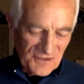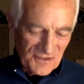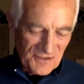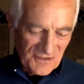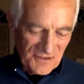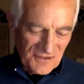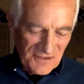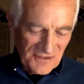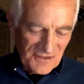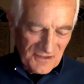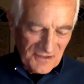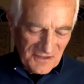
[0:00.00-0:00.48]
the
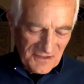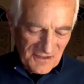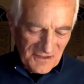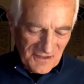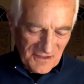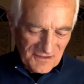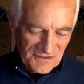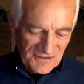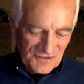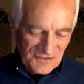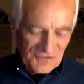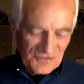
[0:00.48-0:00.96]

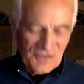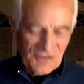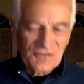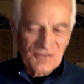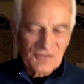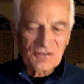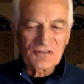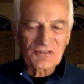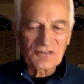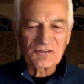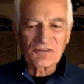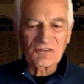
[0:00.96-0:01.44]

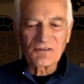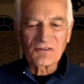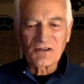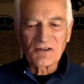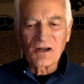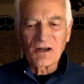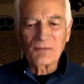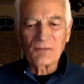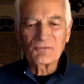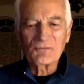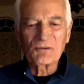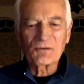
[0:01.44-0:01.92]
diseases of the
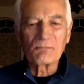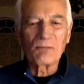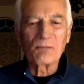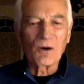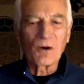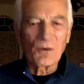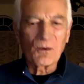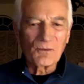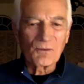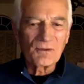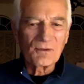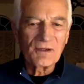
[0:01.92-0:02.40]
gums and
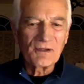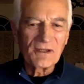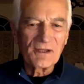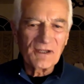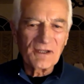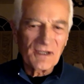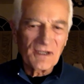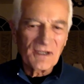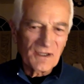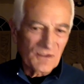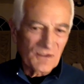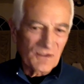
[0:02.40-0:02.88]
bone
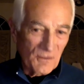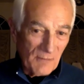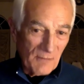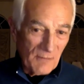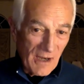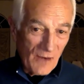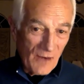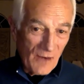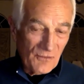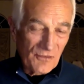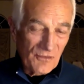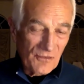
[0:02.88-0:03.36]
in the
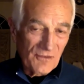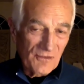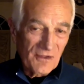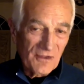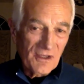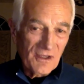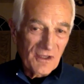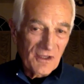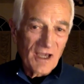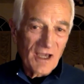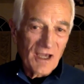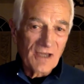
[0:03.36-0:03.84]
mouth,
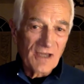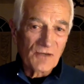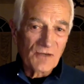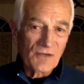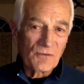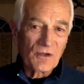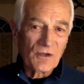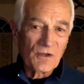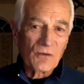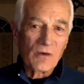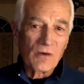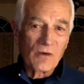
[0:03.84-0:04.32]
and it
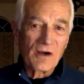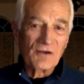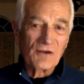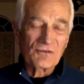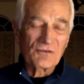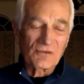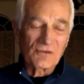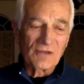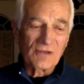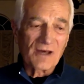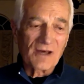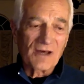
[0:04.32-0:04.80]
requires a
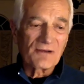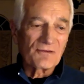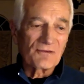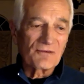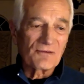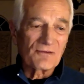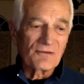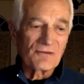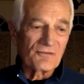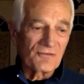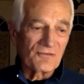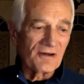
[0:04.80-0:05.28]
lot of
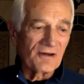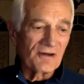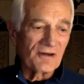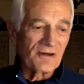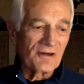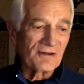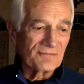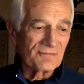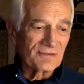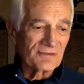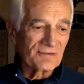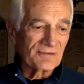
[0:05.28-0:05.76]
uh, a uh,
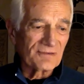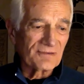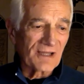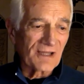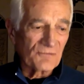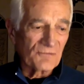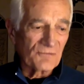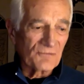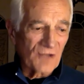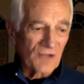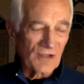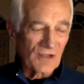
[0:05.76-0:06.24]
lot
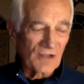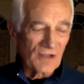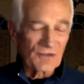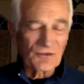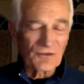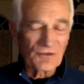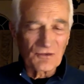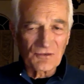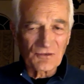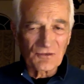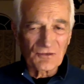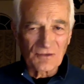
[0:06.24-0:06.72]
of knowledge.
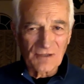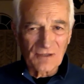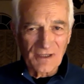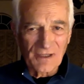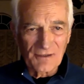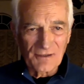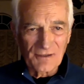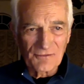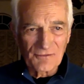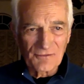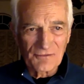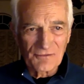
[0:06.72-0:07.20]
There's a lot
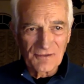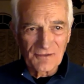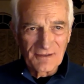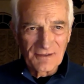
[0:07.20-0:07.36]
of